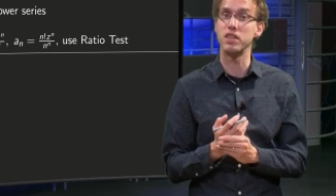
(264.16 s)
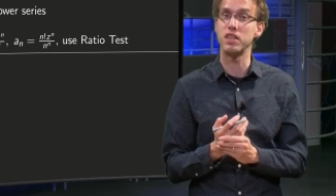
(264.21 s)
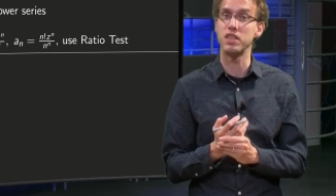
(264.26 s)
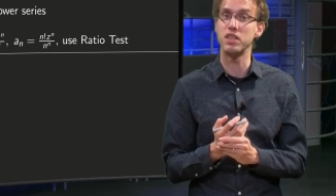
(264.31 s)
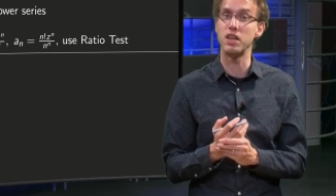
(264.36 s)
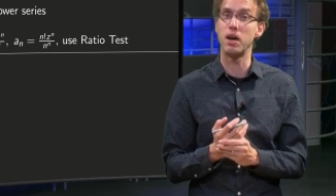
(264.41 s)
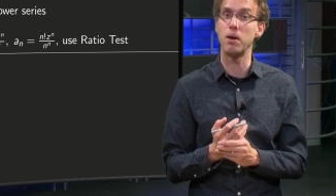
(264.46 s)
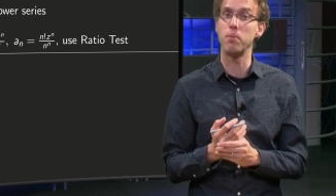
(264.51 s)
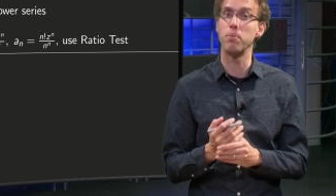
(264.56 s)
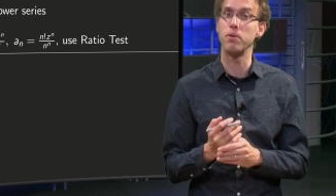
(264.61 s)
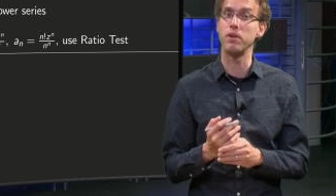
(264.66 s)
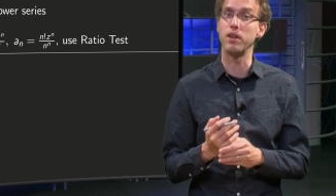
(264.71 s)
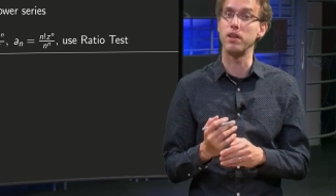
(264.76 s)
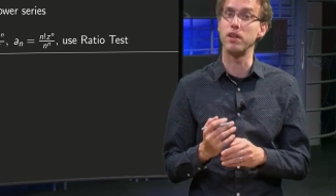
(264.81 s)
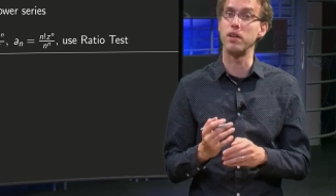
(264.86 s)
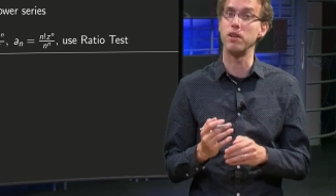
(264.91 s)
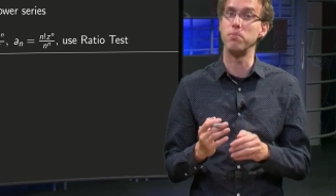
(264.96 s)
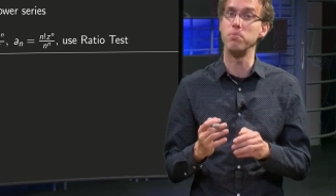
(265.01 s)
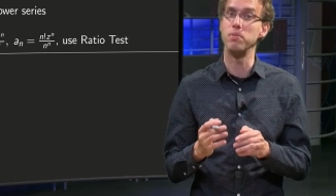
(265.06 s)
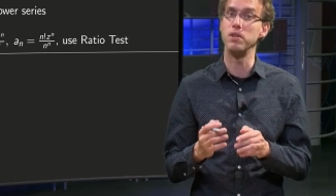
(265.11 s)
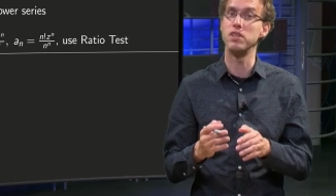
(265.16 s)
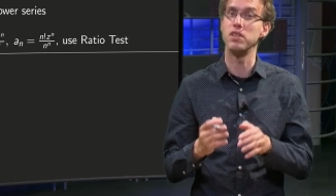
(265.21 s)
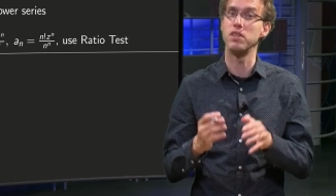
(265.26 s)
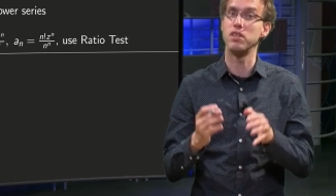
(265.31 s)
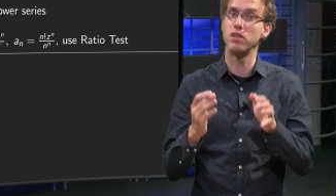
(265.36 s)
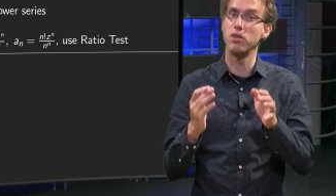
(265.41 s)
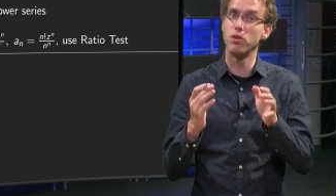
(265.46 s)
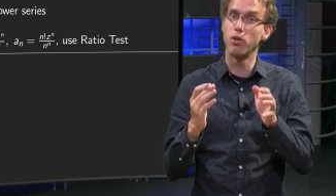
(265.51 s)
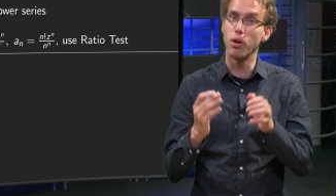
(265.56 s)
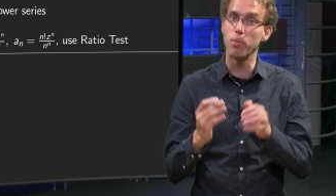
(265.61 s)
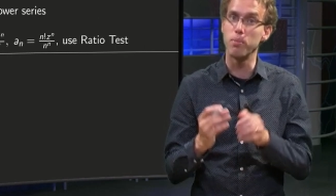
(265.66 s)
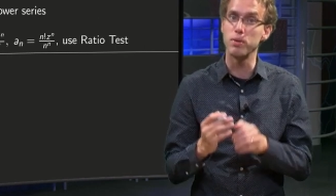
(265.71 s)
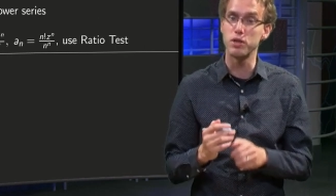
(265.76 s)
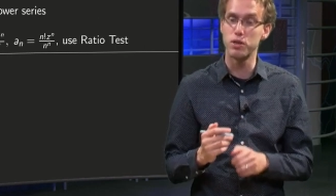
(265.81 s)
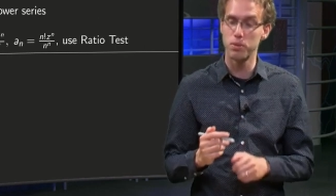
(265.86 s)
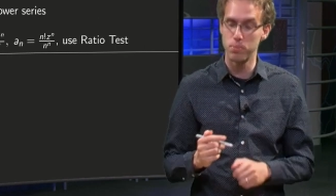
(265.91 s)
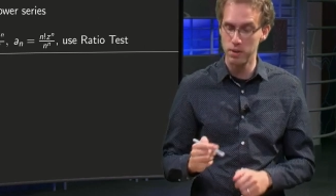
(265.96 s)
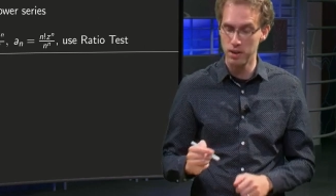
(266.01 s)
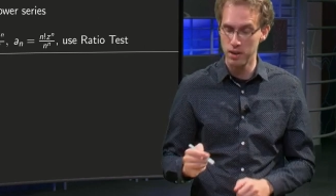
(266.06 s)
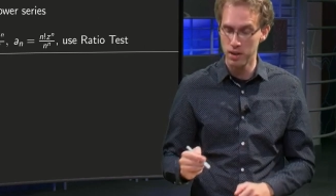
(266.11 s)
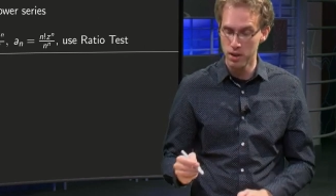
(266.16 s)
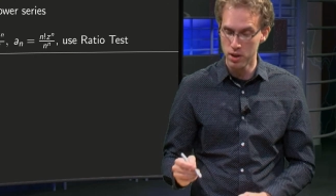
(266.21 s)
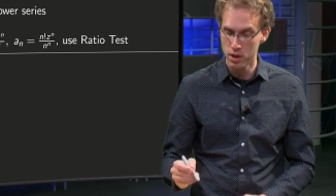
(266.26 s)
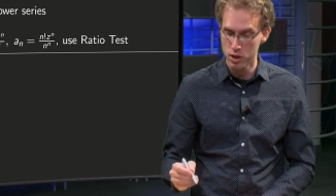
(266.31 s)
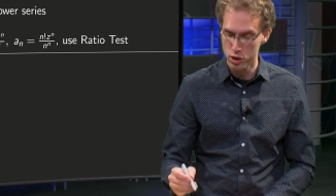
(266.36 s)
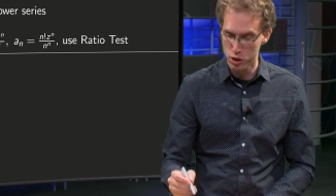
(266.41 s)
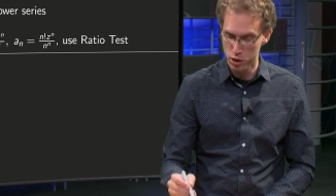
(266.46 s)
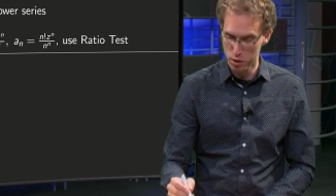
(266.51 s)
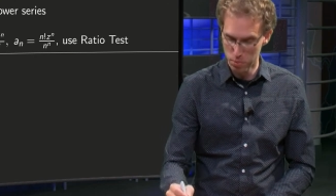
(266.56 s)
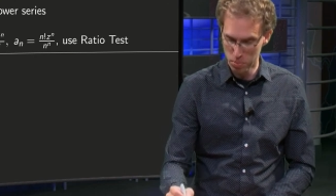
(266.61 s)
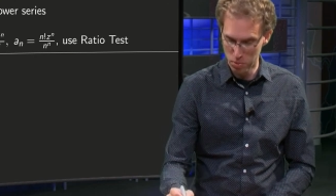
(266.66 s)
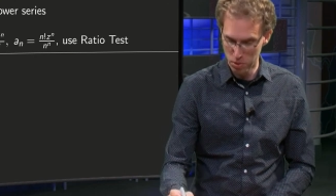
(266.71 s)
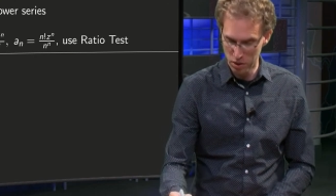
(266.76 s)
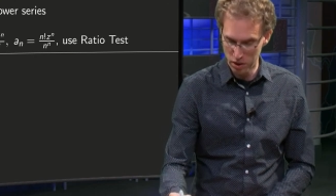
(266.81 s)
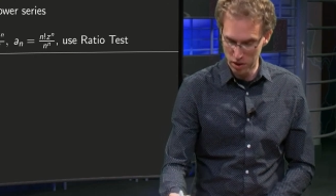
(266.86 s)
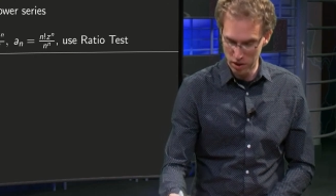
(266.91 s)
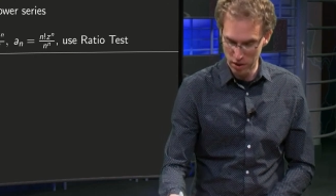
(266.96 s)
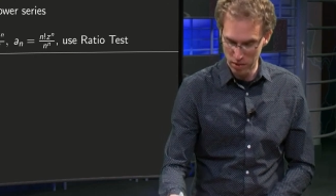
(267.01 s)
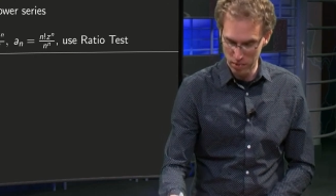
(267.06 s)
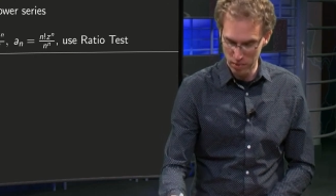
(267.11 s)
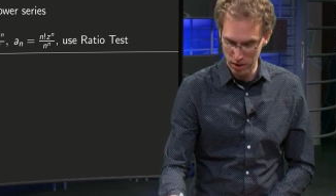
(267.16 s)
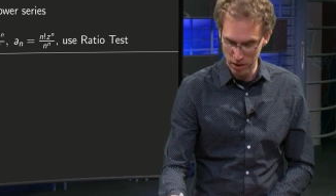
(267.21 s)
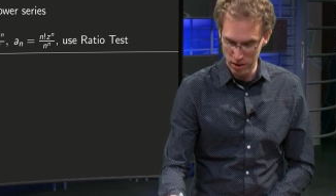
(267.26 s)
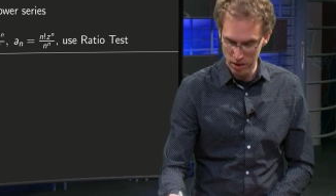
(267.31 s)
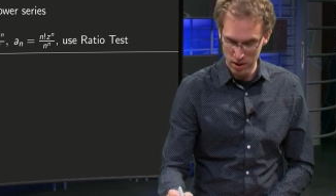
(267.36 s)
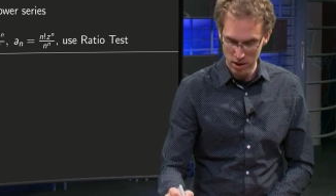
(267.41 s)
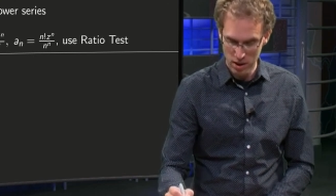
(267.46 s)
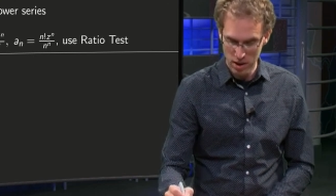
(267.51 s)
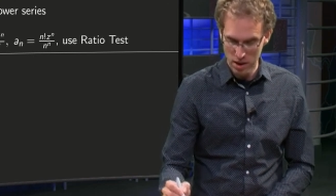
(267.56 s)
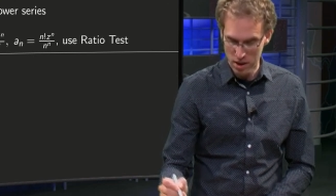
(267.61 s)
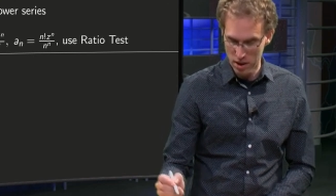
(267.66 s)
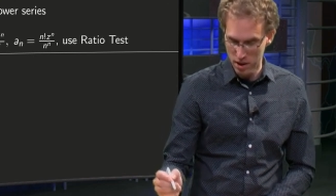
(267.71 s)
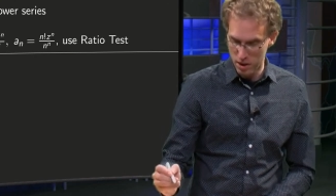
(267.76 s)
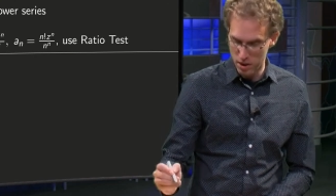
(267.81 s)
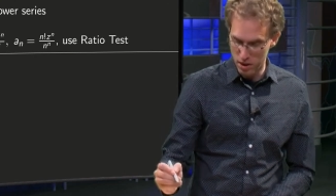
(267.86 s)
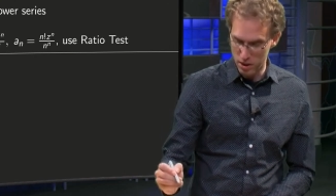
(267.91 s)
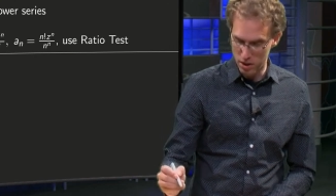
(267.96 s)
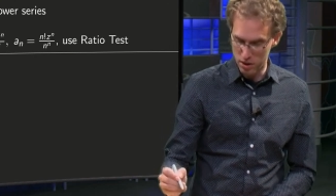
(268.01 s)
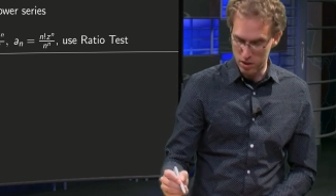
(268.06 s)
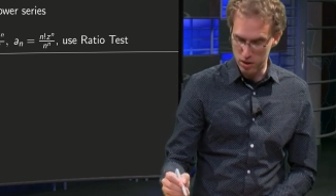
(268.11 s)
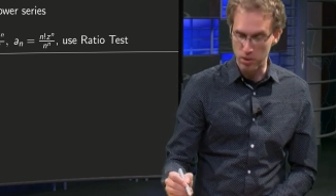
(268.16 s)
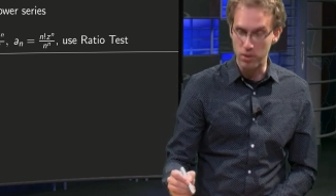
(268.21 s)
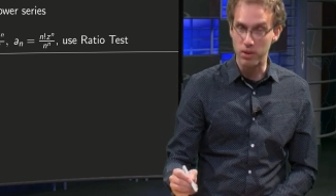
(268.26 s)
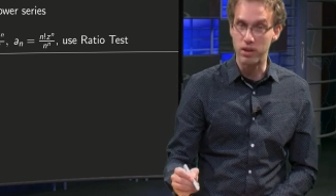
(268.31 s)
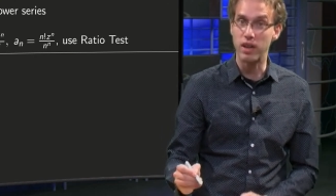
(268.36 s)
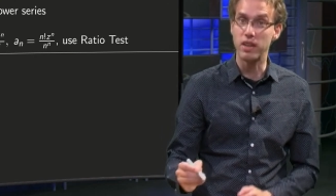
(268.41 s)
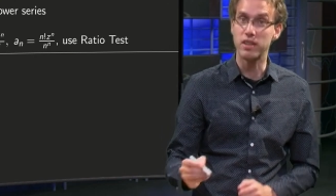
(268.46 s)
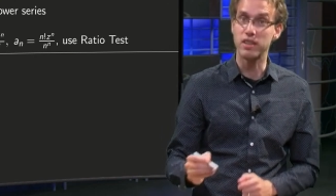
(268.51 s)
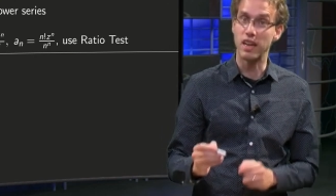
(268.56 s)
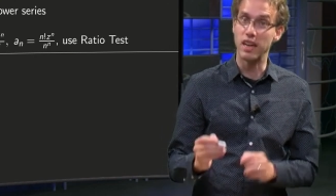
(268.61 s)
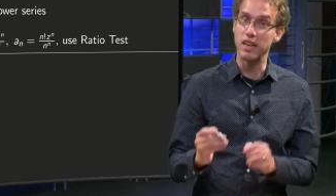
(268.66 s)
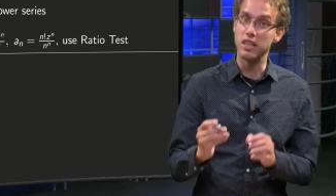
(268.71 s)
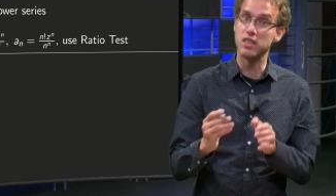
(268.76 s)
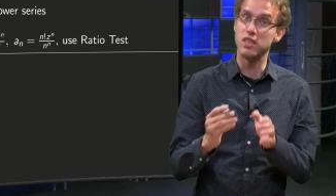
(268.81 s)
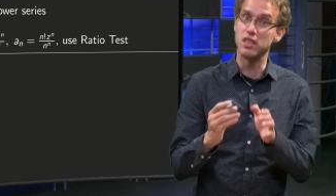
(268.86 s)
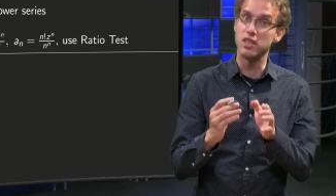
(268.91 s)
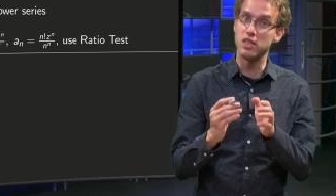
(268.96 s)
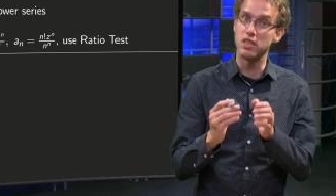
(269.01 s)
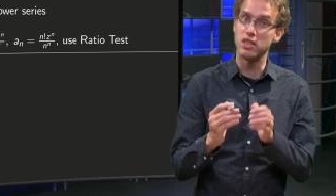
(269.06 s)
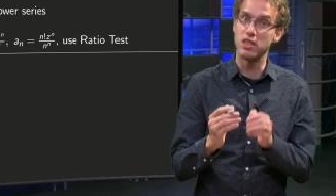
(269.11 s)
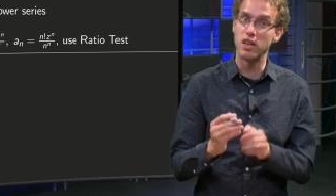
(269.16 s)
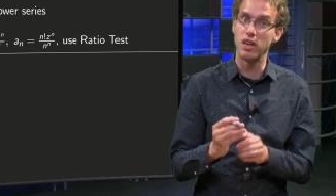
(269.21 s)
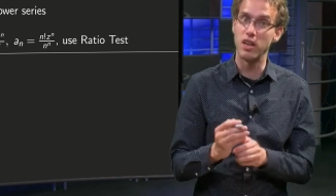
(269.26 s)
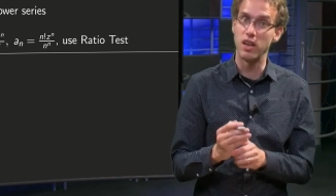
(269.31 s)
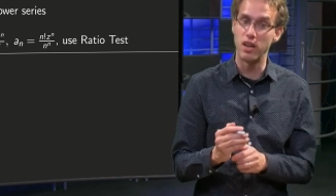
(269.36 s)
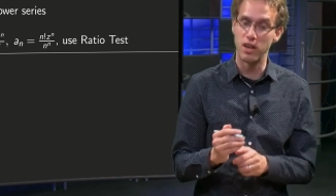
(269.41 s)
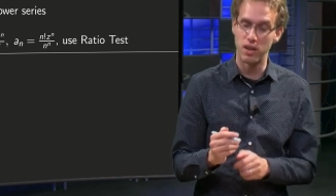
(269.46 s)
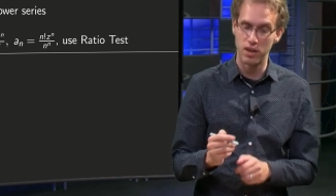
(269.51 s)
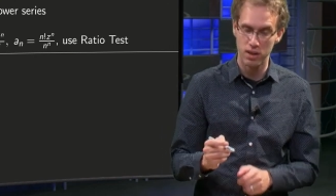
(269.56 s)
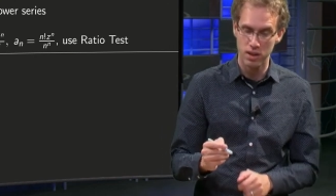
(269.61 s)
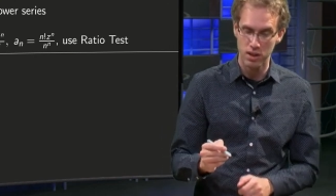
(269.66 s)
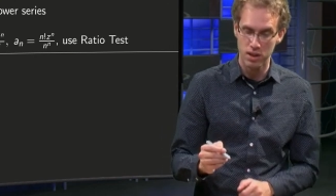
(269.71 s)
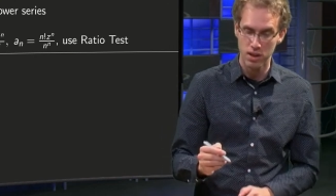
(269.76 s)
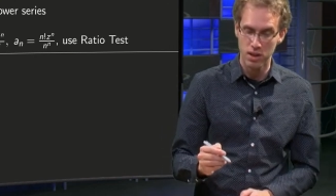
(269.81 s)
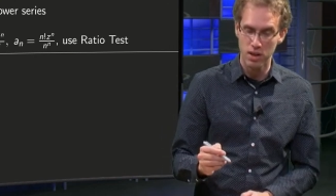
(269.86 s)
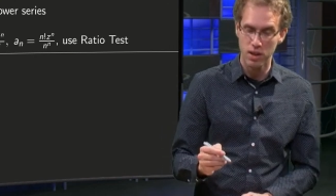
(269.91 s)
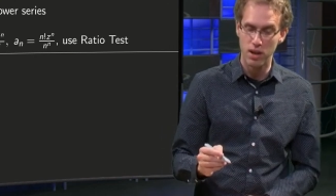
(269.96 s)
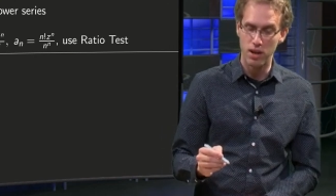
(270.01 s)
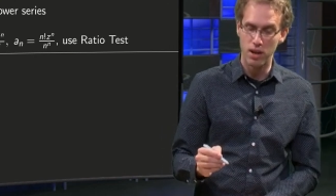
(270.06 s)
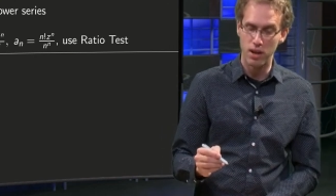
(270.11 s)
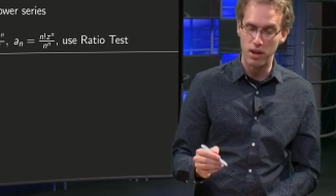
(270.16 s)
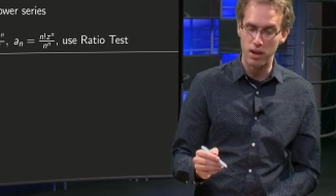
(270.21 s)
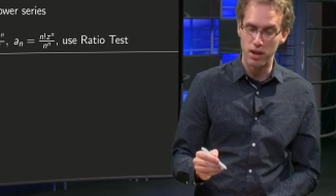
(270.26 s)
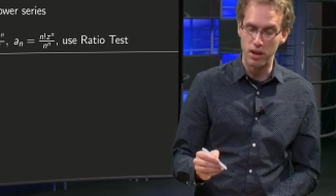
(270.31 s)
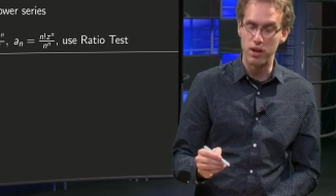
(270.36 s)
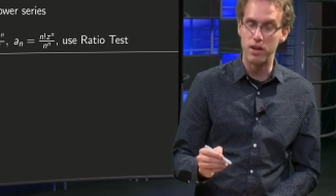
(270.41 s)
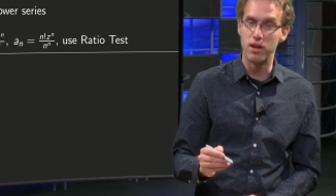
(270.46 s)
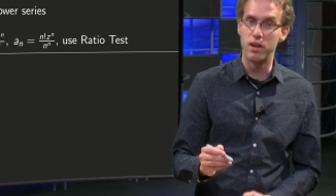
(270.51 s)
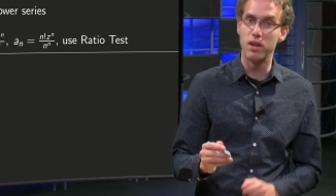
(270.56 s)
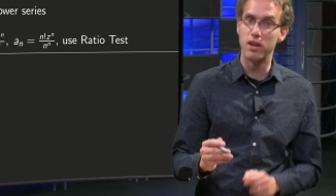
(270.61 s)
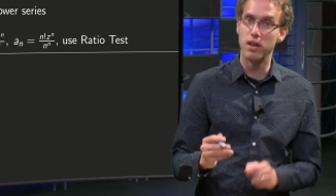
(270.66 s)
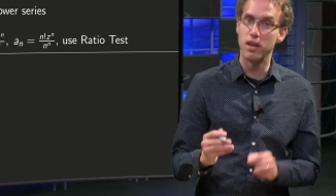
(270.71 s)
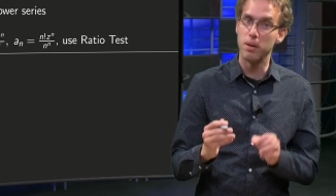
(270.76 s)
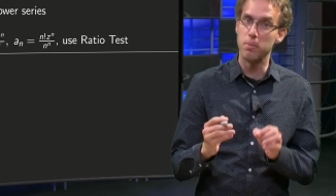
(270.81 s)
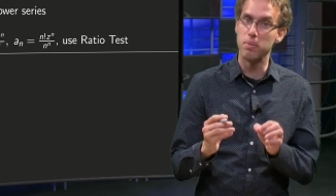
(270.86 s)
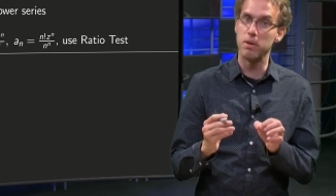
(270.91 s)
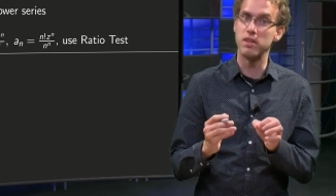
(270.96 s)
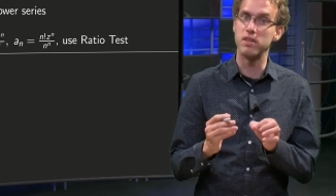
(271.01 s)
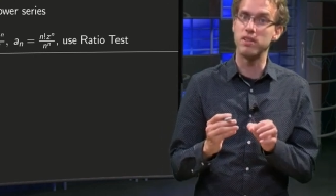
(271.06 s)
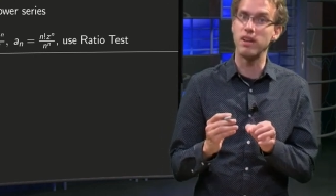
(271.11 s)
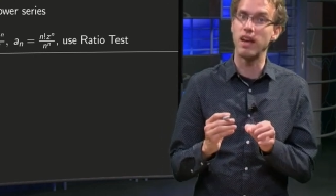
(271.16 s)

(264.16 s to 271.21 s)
example that it means that the norm has to be smaller than 1. Uh, so in that case, this uh, uh, limit